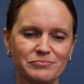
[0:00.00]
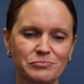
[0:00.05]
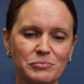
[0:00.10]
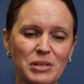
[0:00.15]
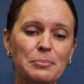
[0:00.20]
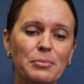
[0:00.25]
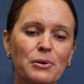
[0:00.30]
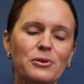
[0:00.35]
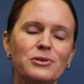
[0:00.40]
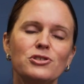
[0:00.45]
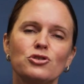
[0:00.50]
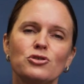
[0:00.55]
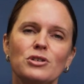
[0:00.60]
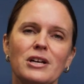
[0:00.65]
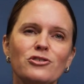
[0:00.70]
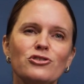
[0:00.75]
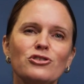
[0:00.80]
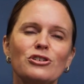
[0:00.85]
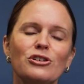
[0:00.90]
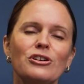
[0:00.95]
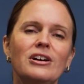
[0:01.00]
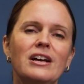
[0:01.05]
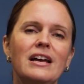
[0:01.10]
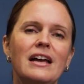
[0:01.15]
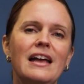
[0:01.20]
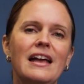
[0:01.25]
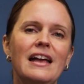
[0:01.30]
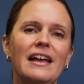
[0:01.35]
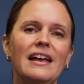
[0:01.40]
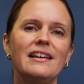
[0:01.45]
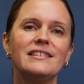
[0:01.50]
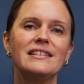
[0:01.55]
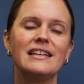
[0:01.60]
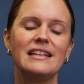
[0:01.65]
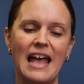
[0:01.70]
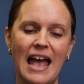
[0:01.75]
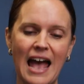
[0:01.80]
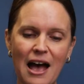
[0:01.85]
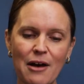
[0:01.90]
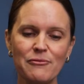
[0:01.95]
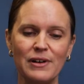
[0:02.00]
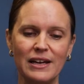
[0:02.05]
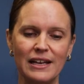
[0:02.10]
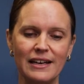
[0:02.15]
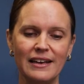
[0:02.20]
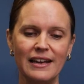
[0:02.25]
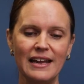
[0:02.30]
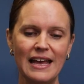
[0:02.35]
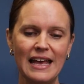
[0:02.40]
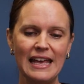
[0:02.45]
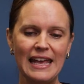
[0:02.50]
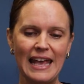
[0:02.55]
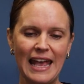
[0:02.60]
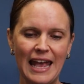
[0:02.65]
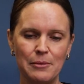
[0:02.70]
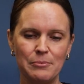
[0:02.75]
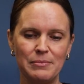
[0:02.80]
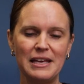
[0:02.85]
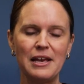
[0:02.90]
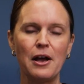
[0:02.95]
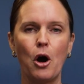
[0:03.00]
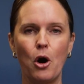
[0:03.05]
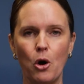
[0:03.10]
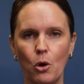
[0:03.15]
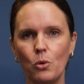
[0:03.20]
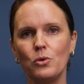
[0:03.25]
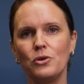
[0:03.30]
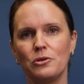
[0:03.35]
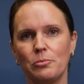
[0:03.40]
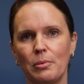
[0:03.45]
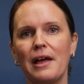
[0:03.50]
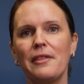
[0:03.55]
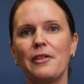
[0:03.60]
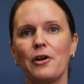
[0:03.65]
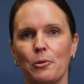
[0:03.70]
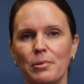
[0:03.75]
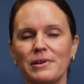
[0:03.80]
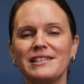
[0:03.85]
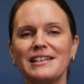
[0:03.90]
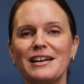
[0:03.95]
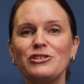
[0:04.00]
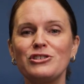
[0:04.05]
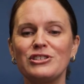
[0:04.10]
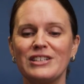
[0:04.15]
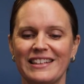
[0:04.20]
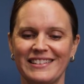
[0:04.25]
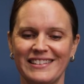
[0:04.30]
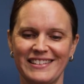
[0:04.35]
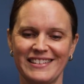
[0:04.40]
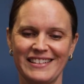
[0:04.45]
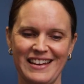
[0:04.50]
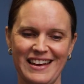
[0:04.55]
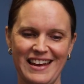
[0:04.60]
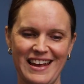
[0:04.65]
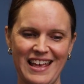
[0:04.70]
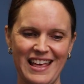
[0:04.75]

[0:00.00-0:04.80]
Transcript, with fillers: People whose treasure is in heaven can't be owned by their possessions.